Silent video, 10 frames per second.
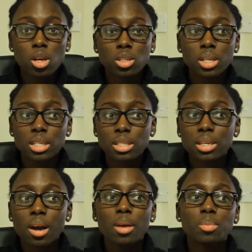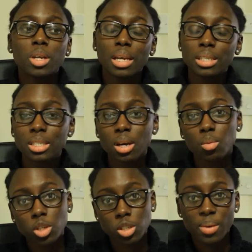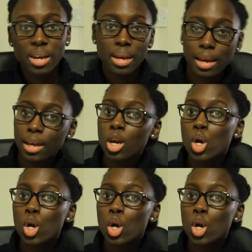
So this time the lady that washed my hair,